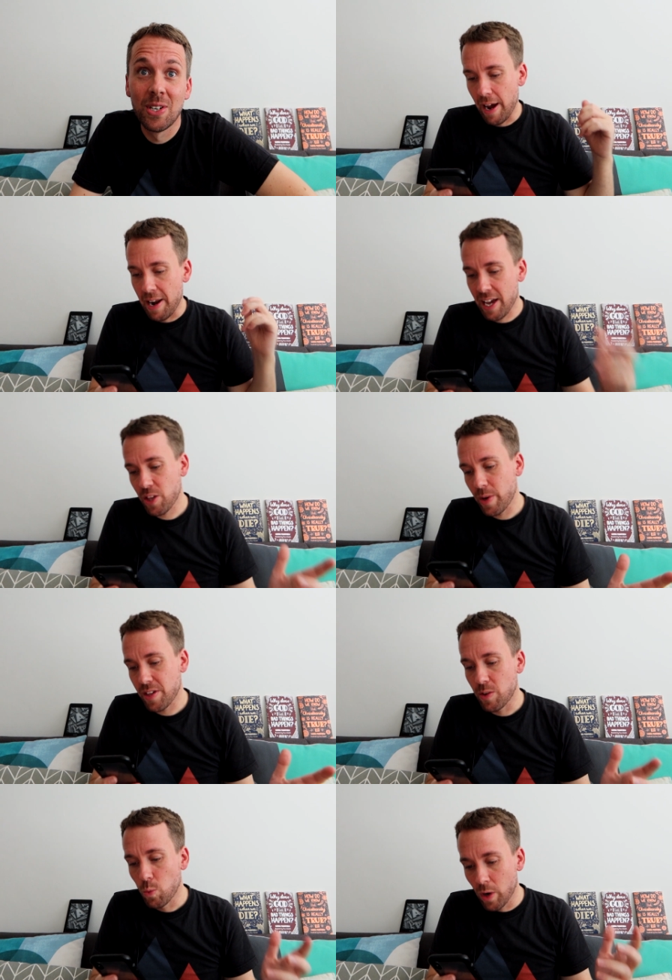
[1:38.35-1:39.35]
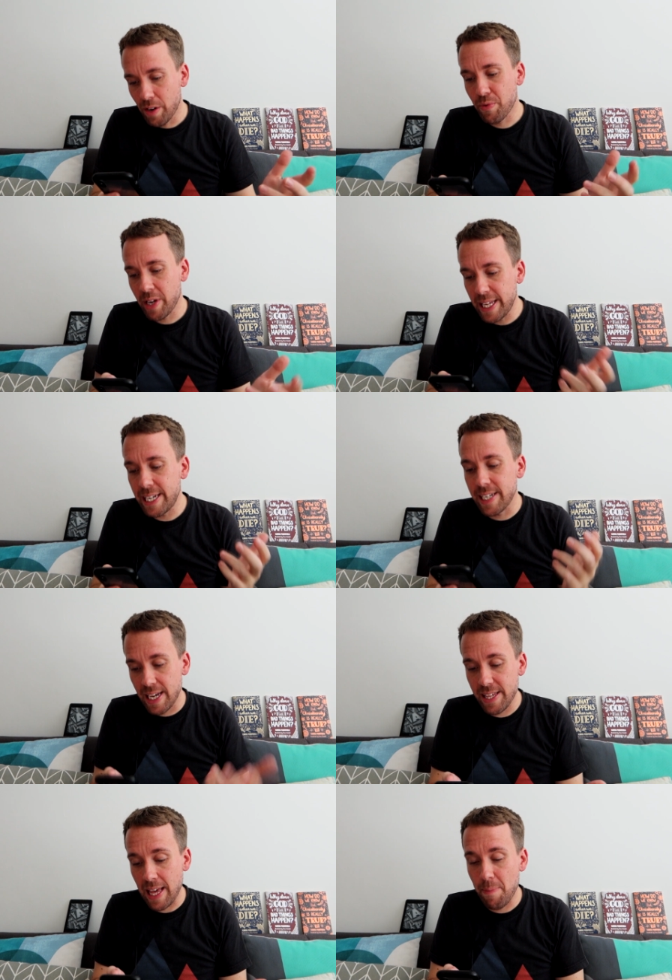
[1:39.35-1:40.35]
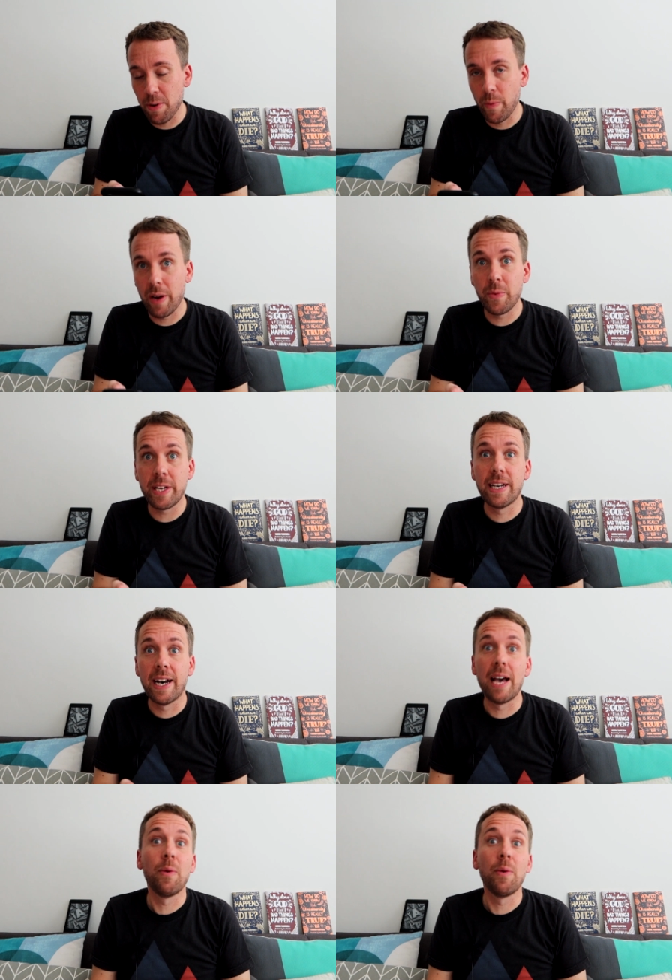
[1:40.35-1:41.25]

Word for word: All right, next question. What really does happen when we die?